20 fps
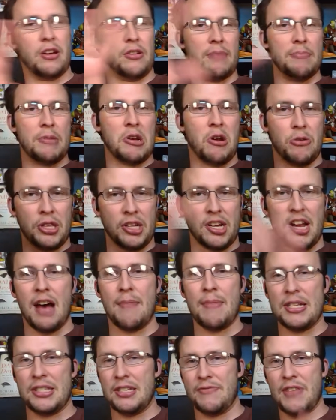Let me know in the
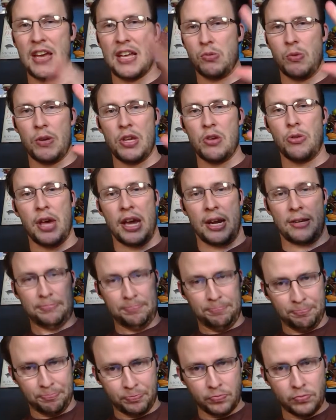comments if that's what you think.
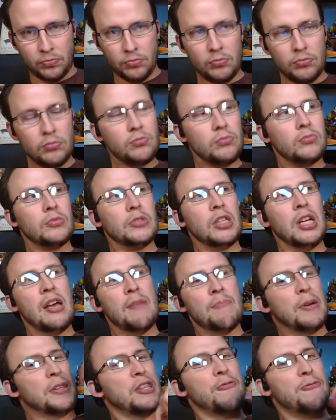
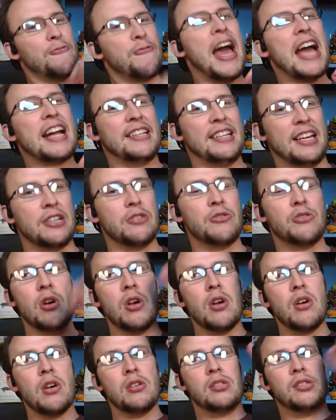But the fact is,
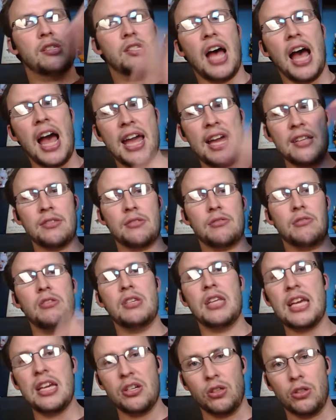science
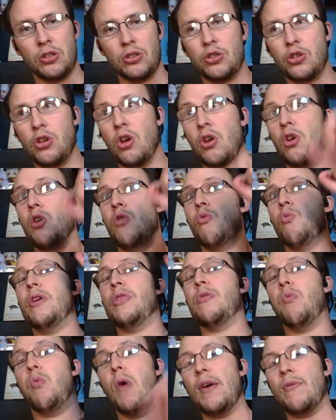deals with
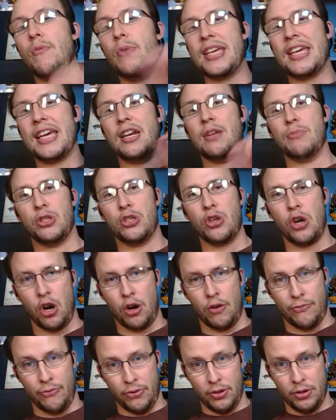what we can
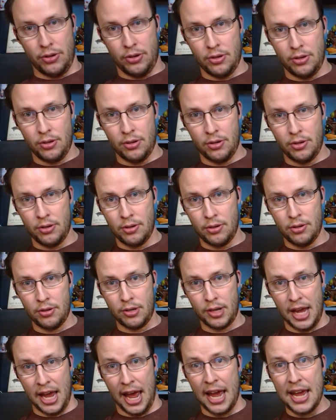observe.
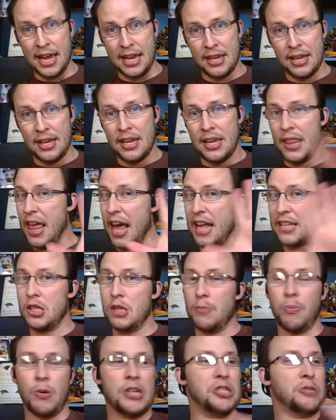Okay? That's the
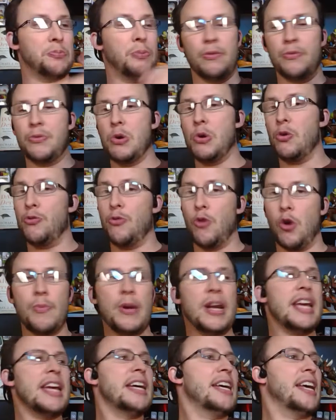principle of
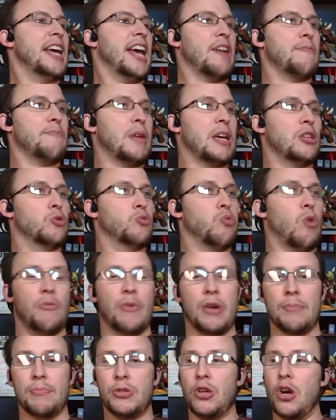uniformity. It means what
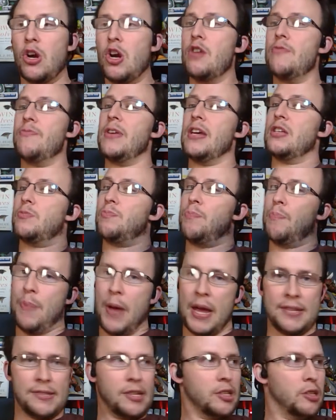we observe is
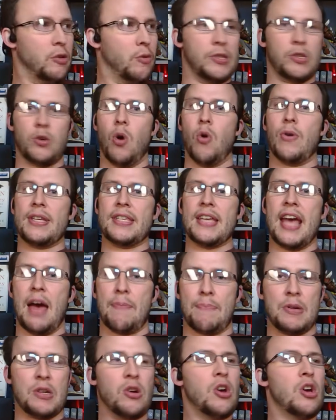basically what's always
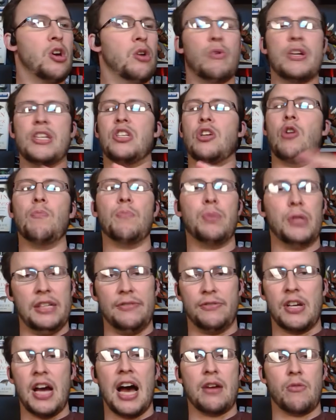happened. We don't
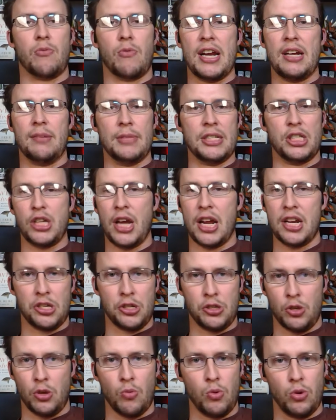believe God randomly
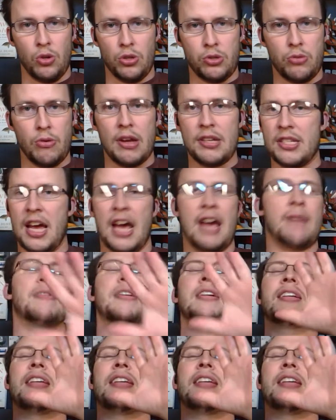changes the rules throughout time.